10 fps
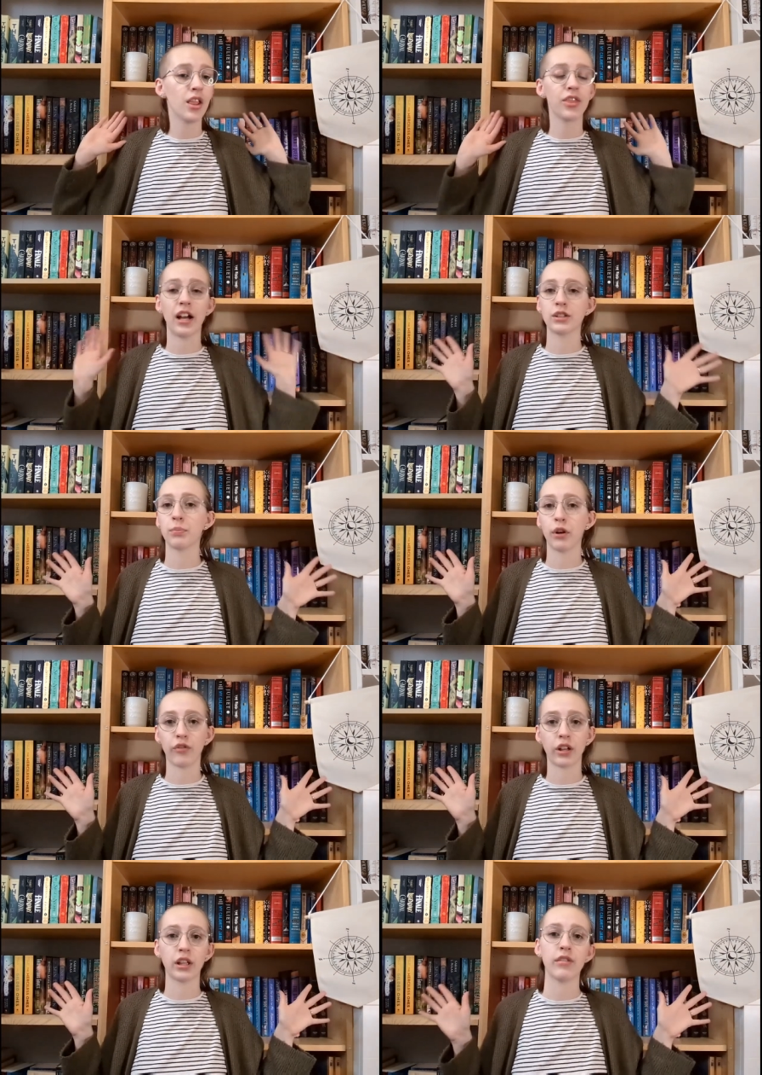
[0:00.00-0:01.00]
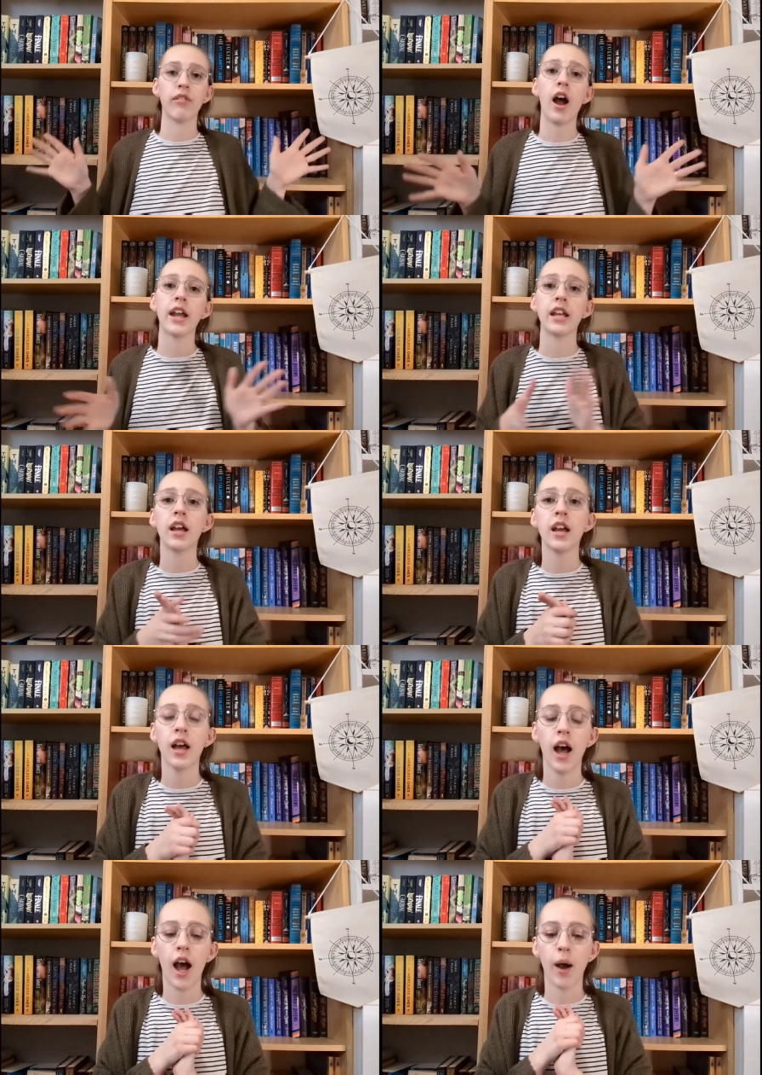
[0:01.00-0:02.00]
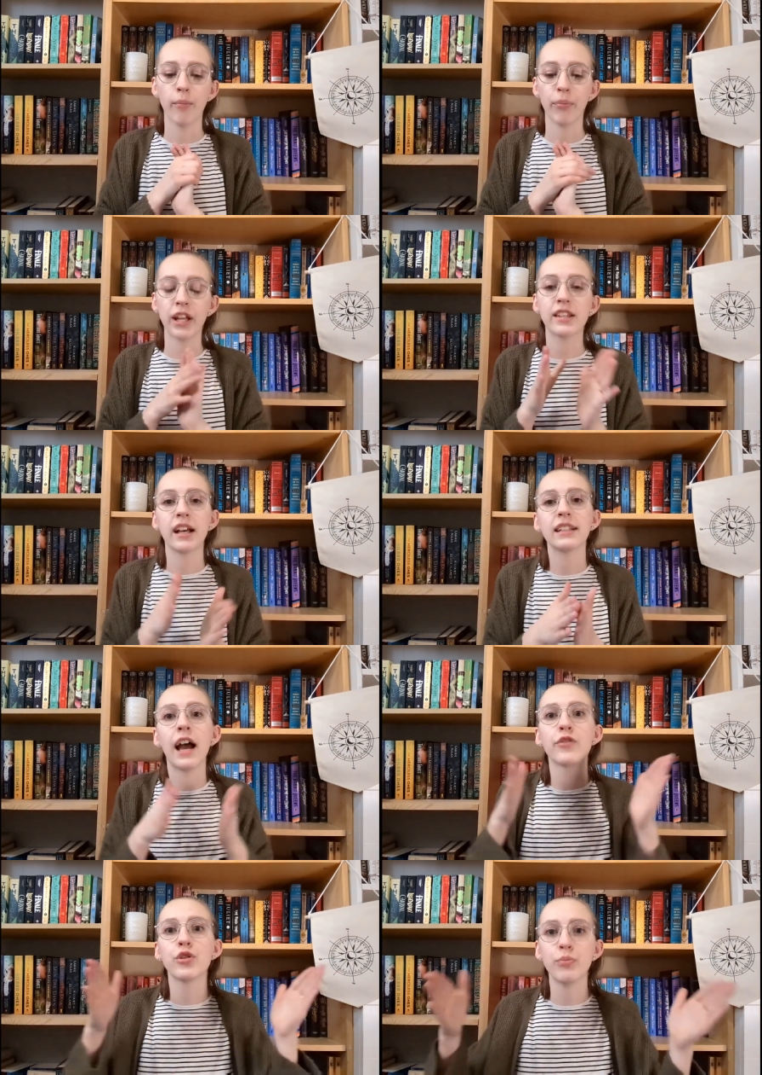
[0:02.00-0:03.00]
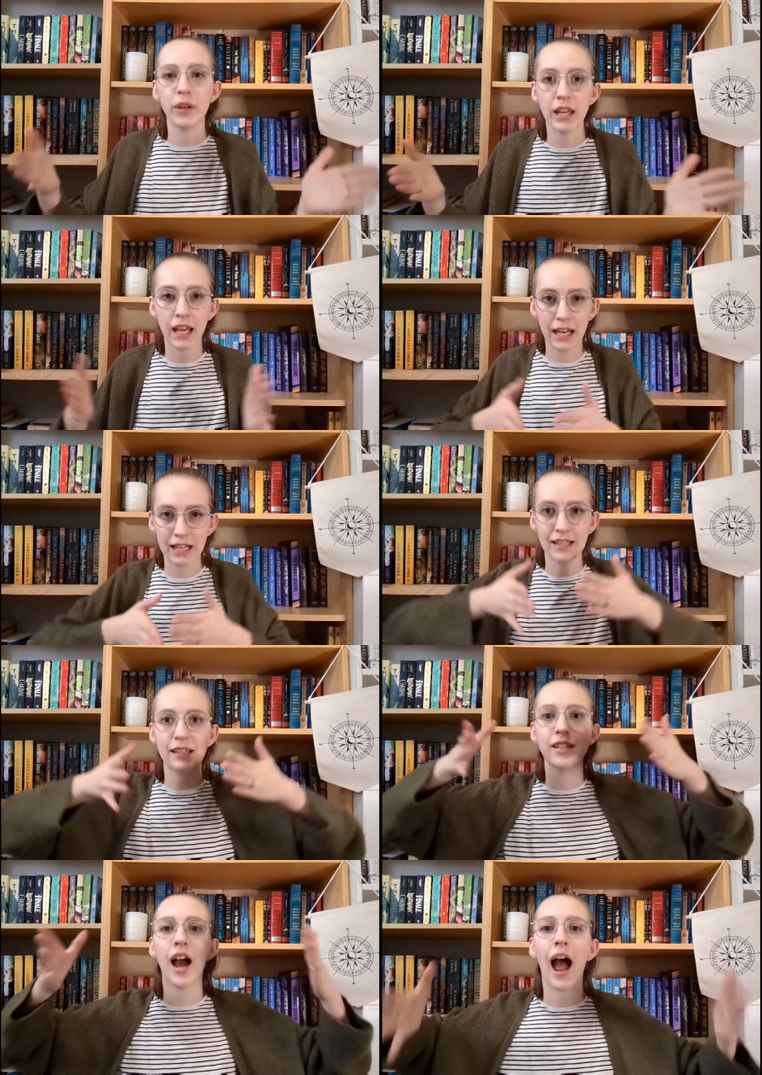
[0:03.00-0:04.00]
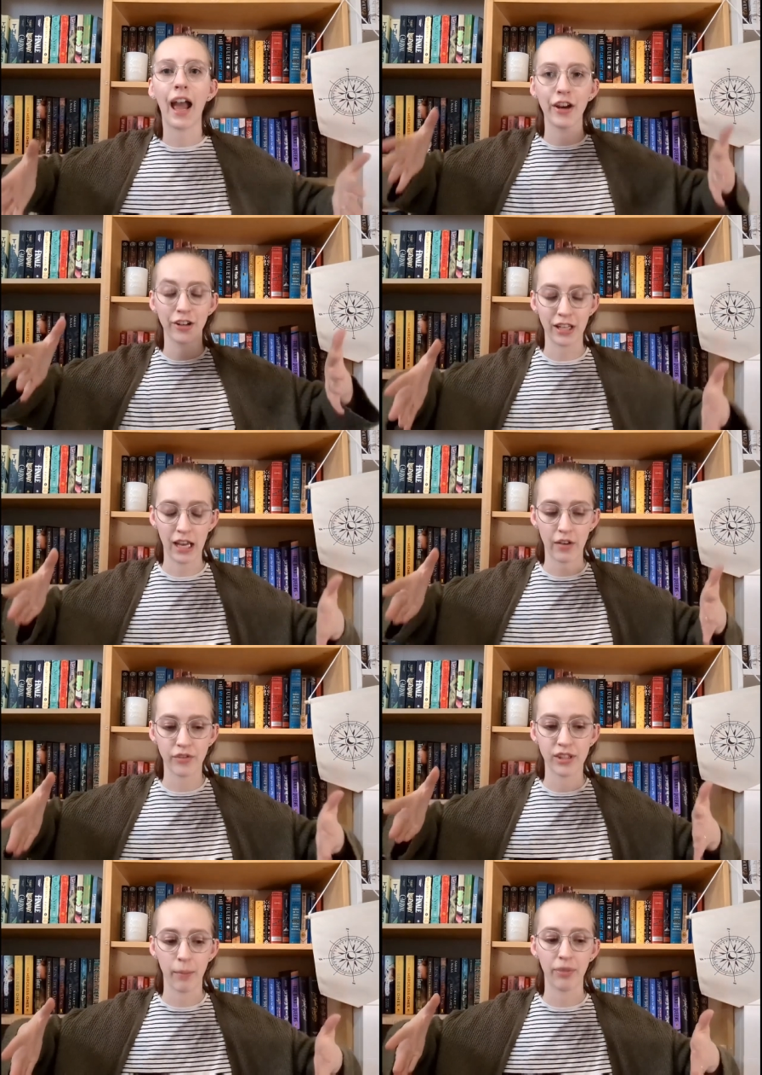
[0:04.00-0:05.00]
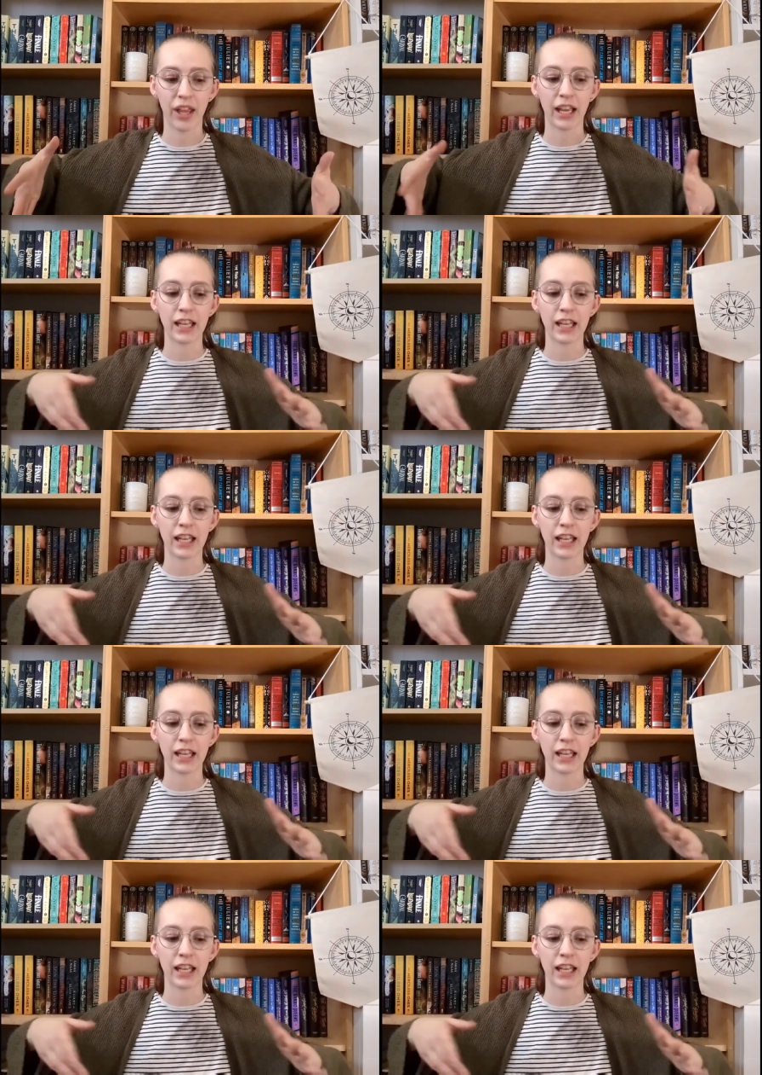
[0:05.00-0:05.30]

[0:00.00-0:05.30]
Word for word: That's perfectly fine. Um, but it does have to be an entirety of something.